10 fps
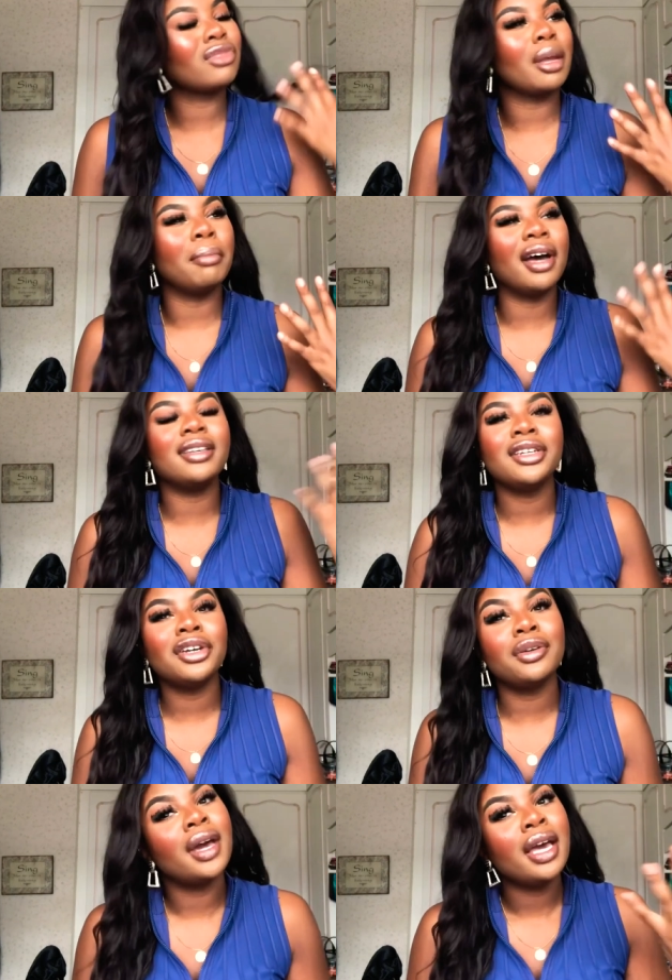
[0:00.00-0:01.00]
But you know,
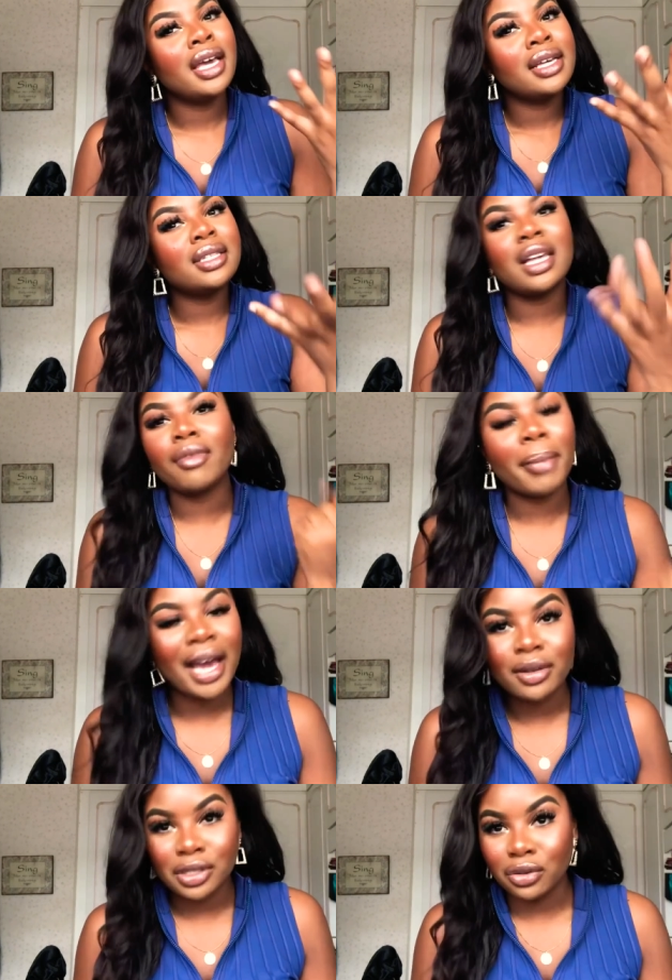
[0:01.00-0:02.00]
seven pounds
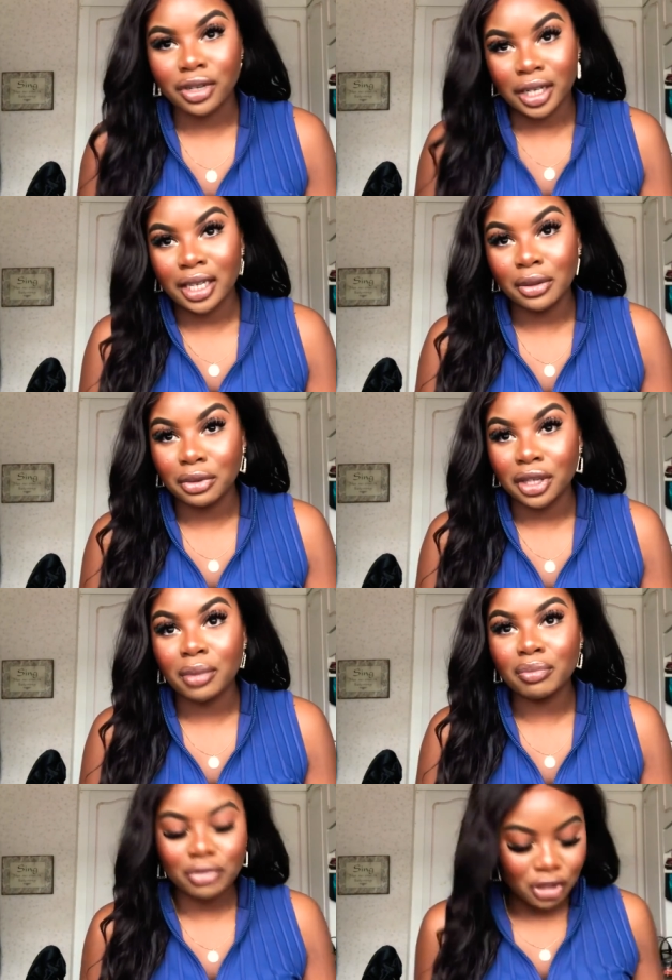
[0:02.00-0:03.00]
is not going to kill you.
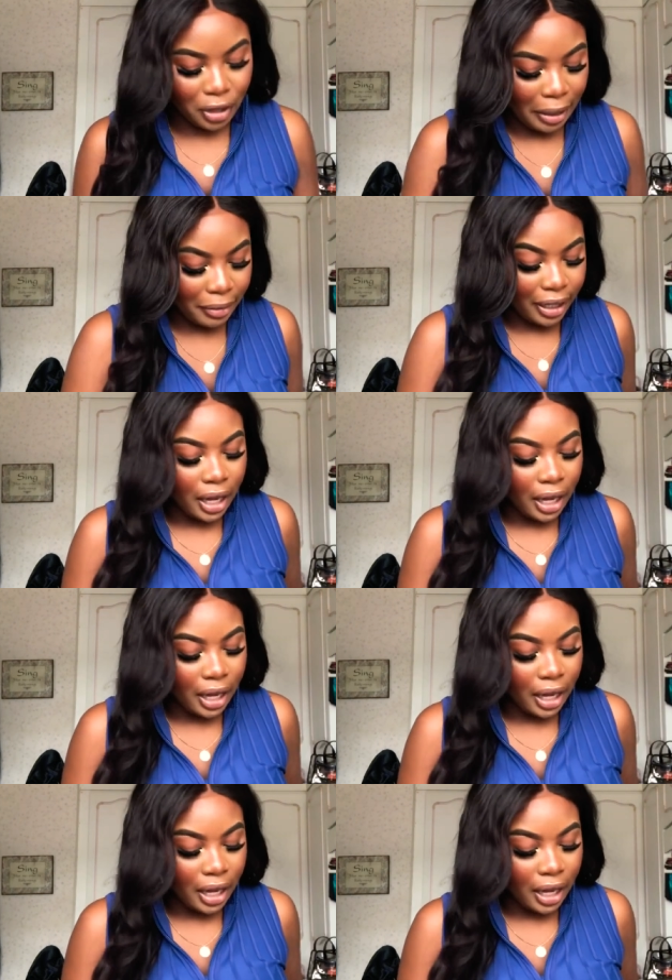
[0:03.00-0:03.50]
Do you know what I mean?